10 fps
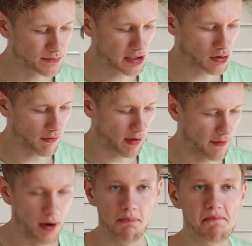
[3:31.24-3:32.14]
That's got
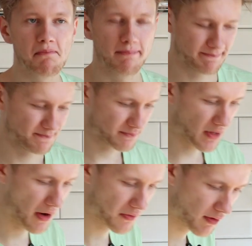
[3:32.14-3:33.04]
flavor.
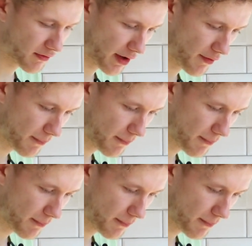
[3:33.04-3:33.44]
That has got flavour.